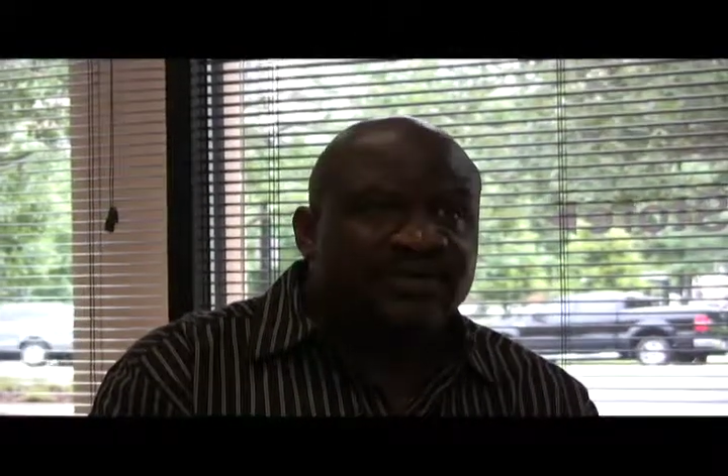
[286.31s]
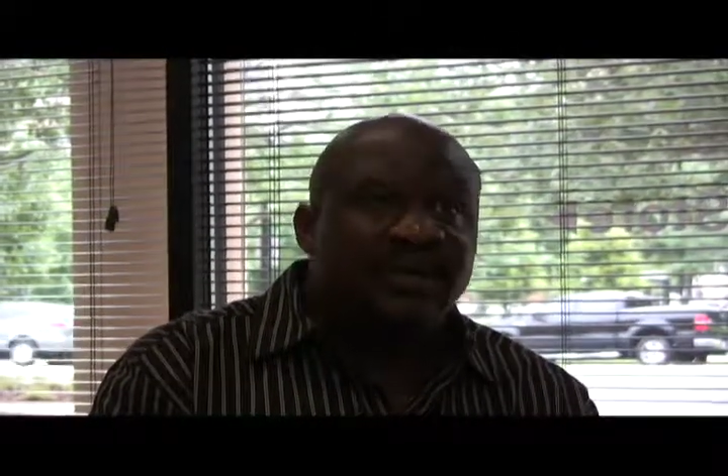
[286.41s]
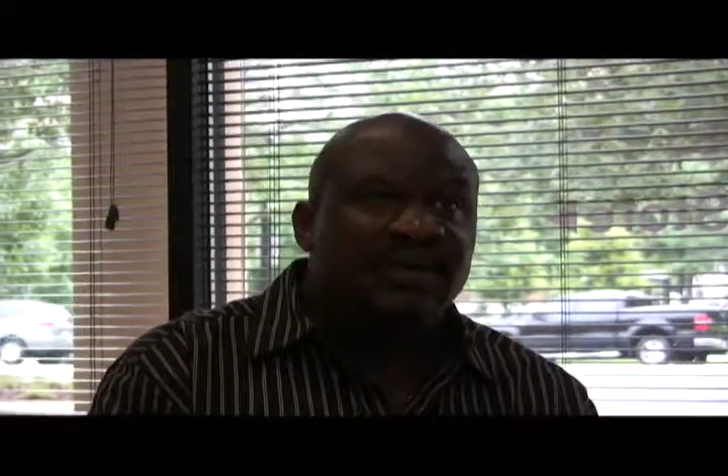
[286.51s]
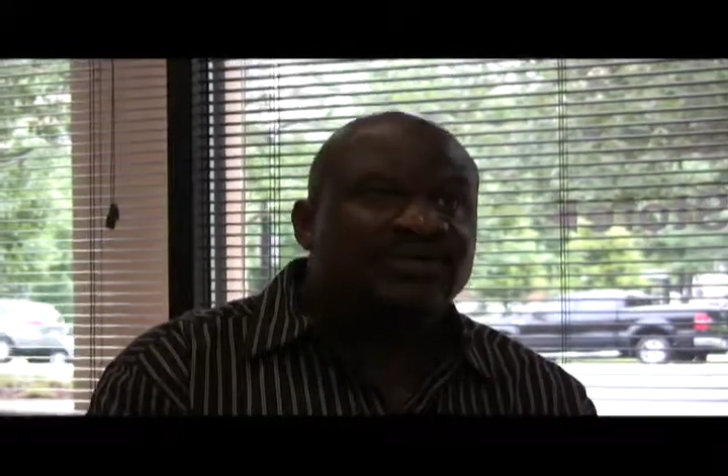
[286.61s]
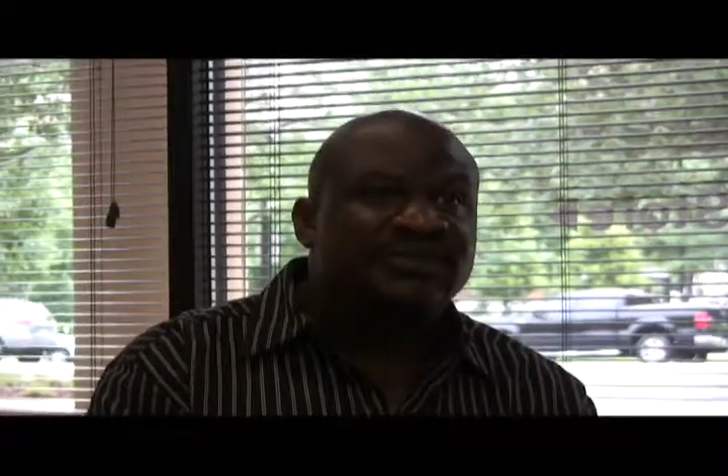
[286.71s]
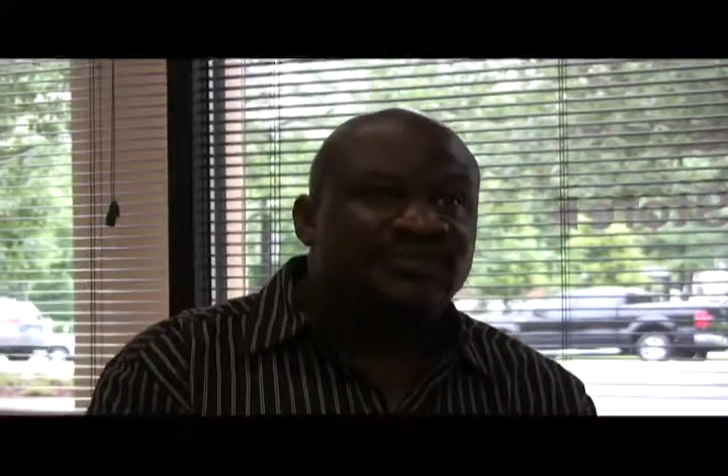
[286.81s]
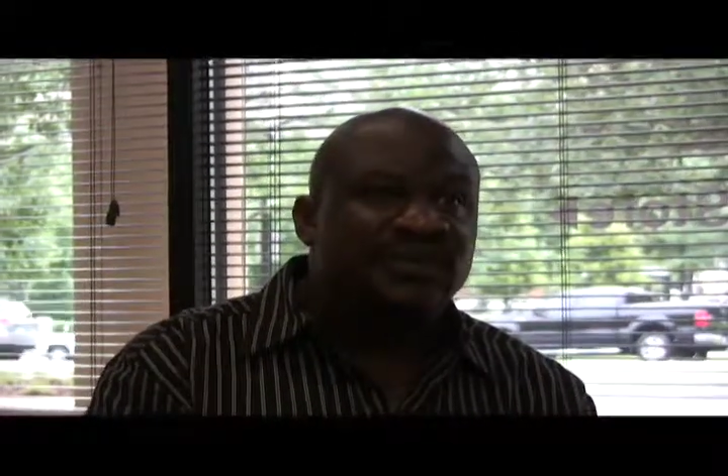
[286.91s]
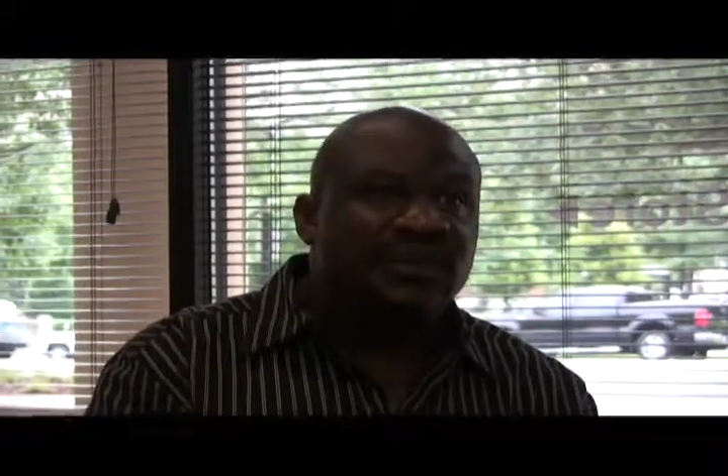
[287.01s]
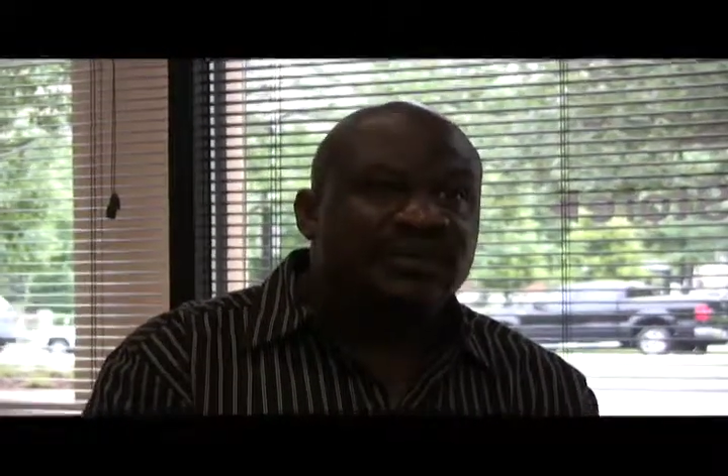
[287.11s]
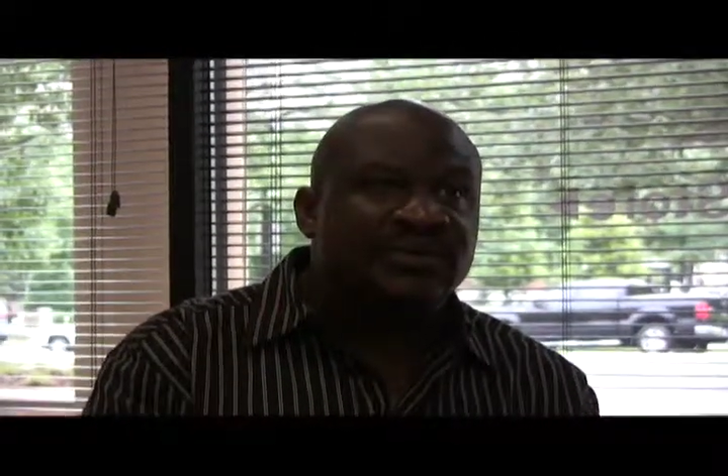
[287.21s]
fighting 2
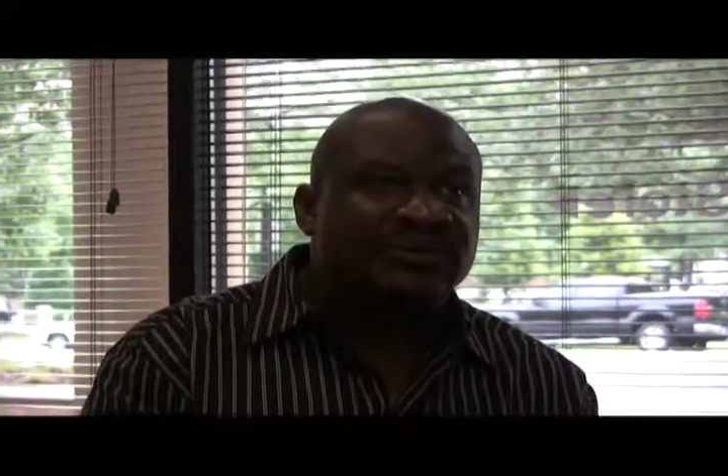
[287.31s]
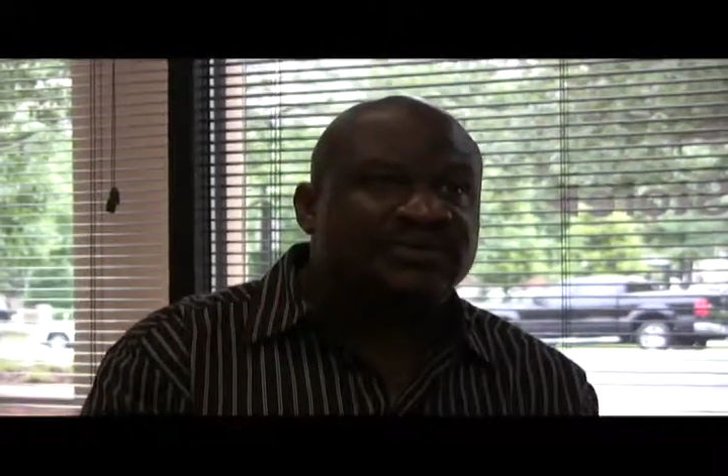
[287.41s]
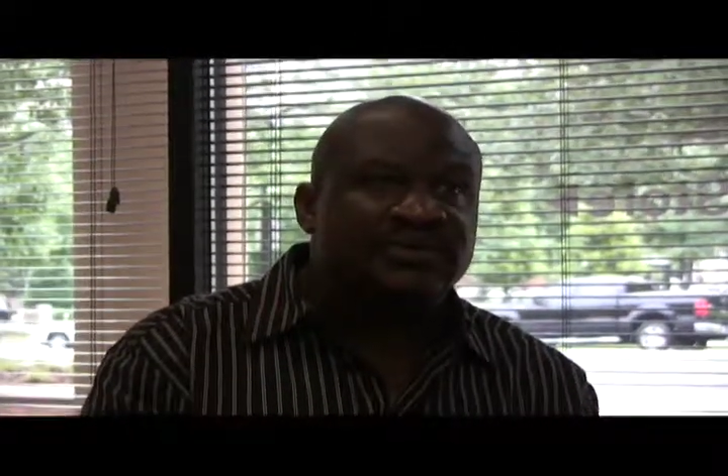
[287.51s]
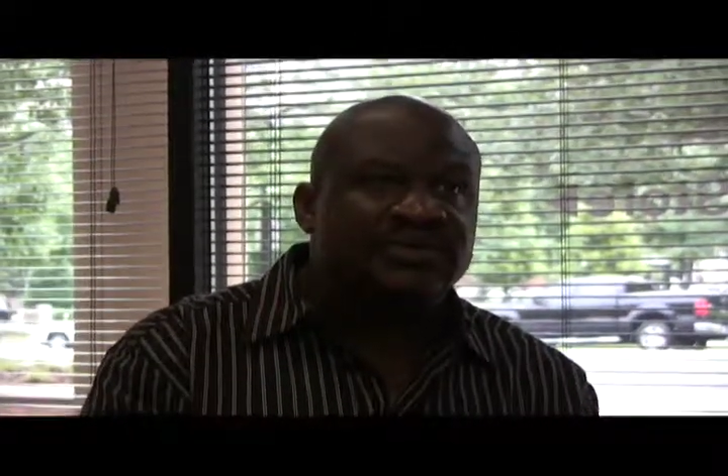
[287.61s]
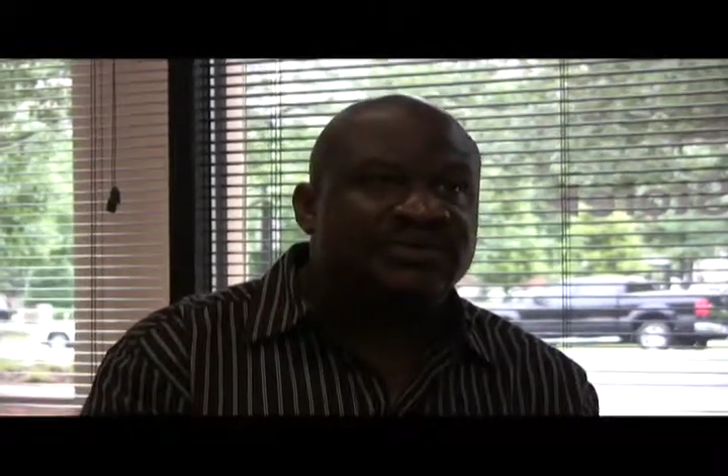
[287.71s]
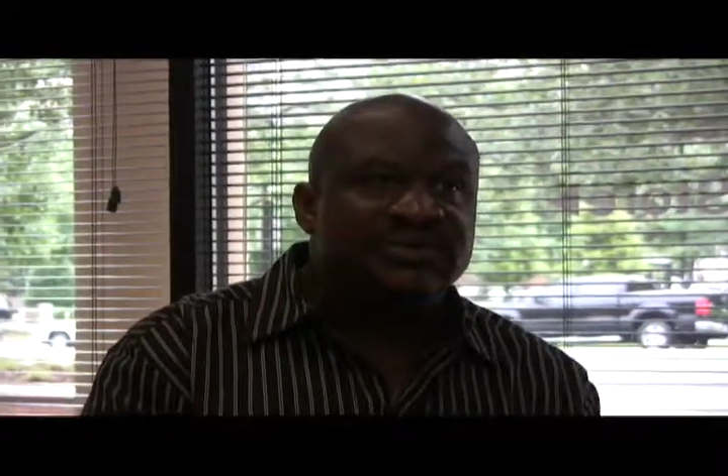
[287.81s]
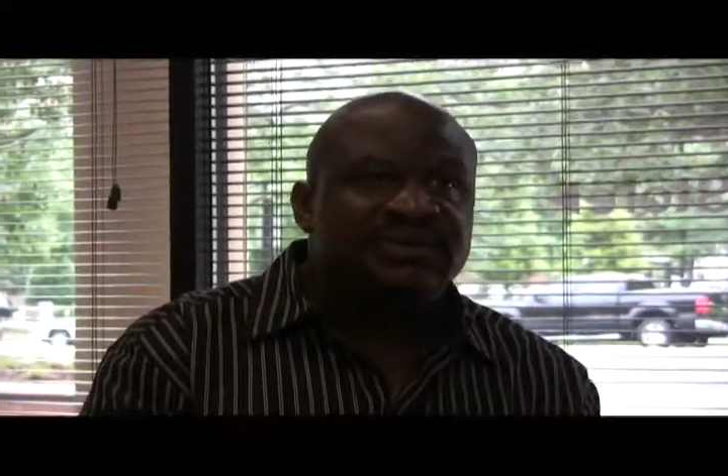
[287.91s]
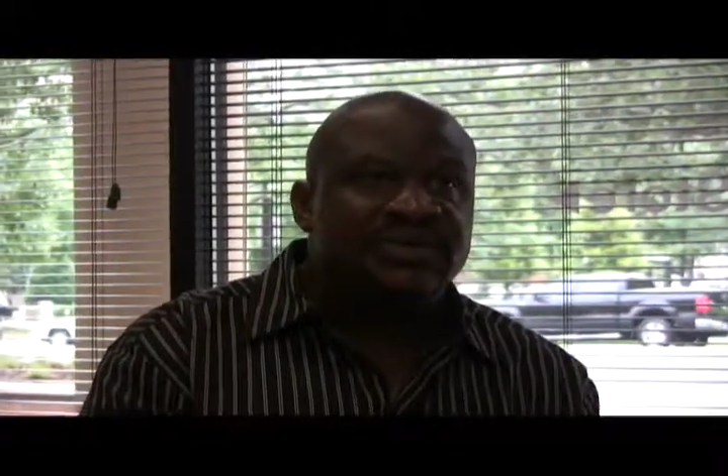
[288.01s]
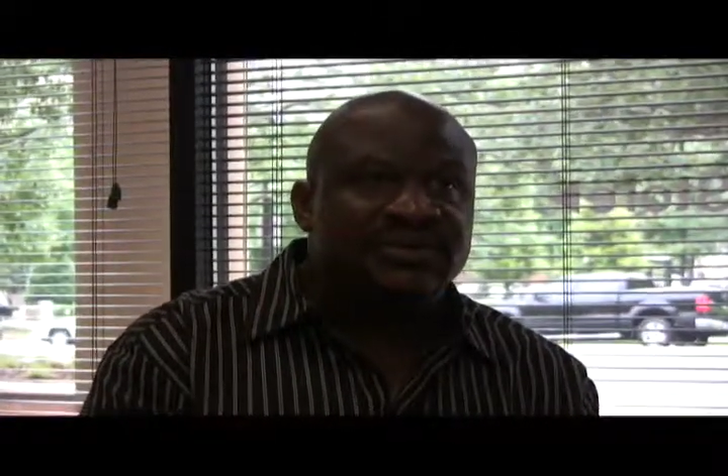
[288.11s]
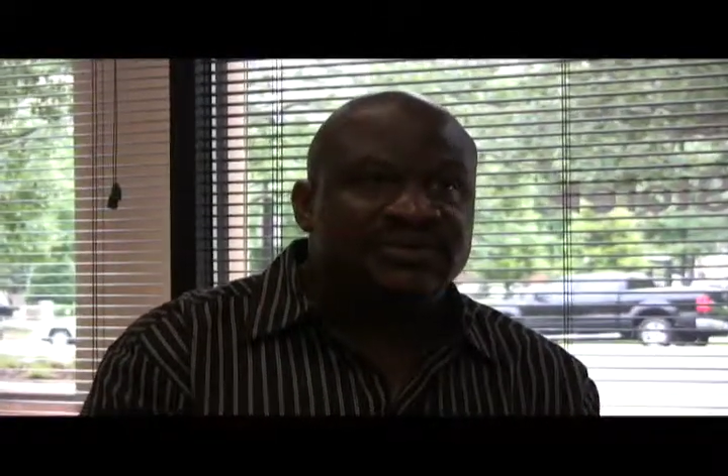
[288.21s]
wars
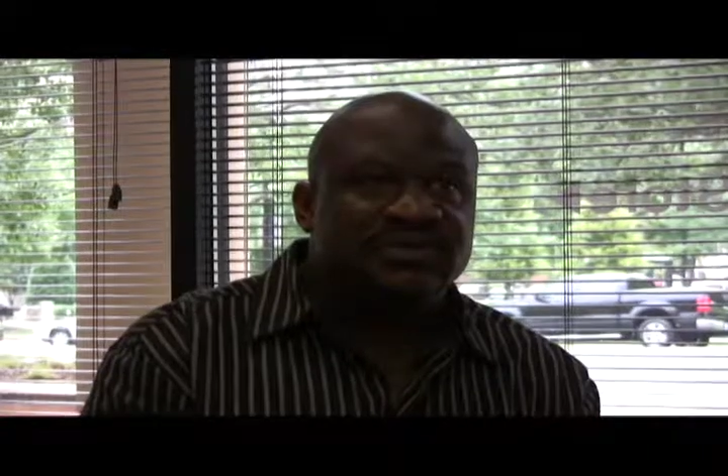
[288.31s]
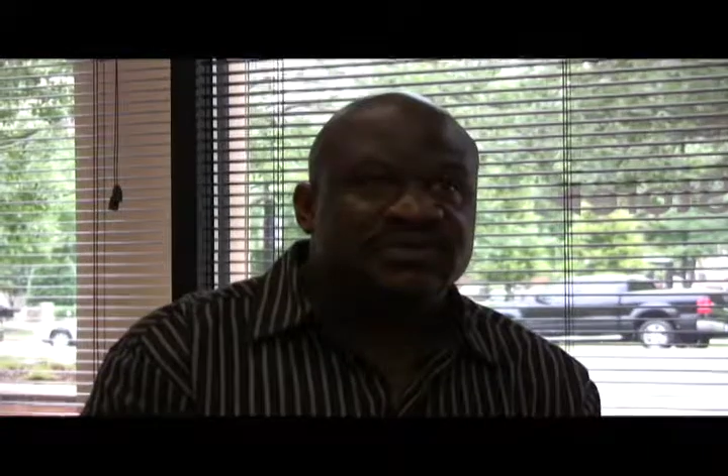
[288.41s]
and